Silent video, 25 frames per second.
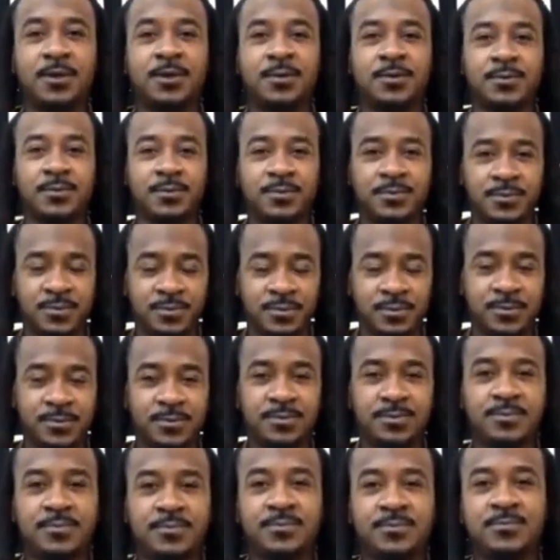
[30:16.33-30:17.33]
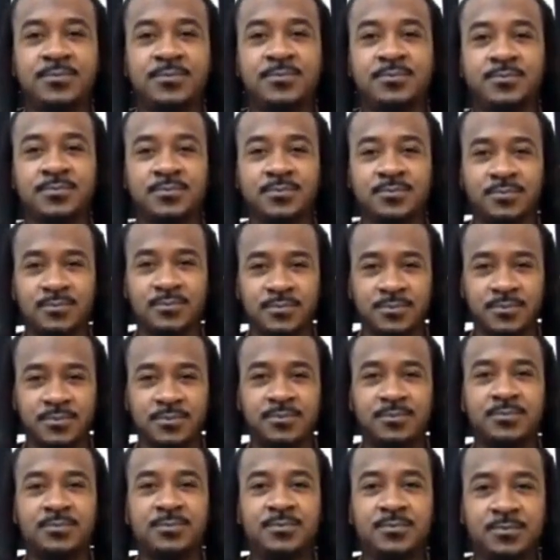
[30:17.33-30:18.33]
And I've been looking for a
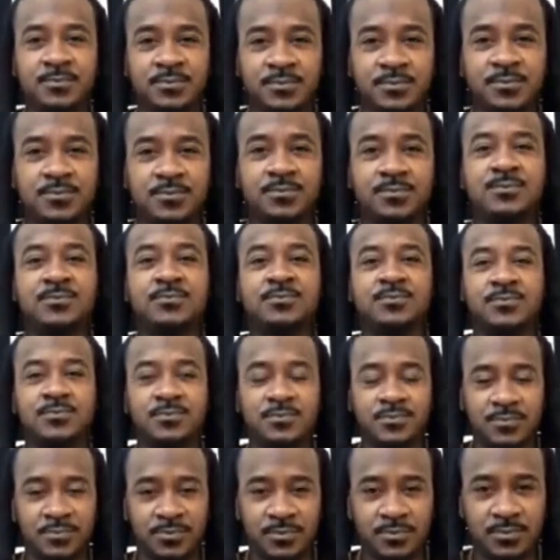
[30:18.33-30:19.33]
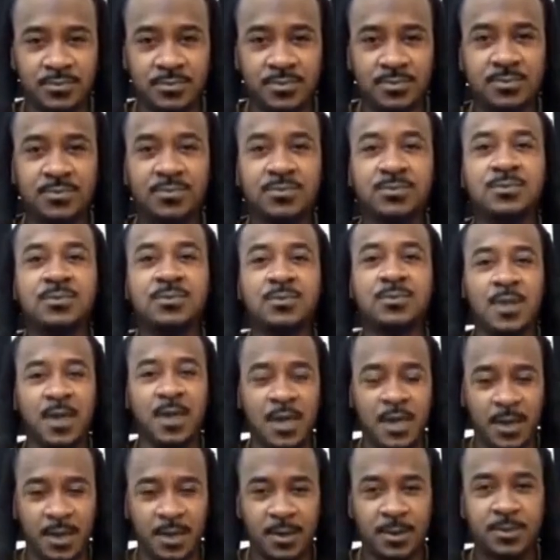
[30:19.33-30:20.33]
man. And it ain't
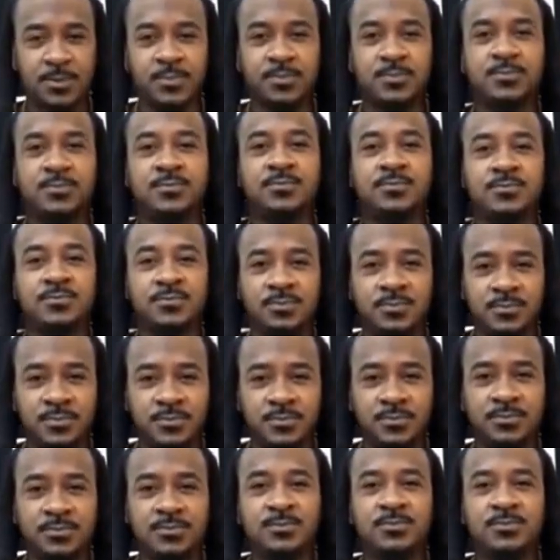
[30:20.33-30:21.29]
no man out here.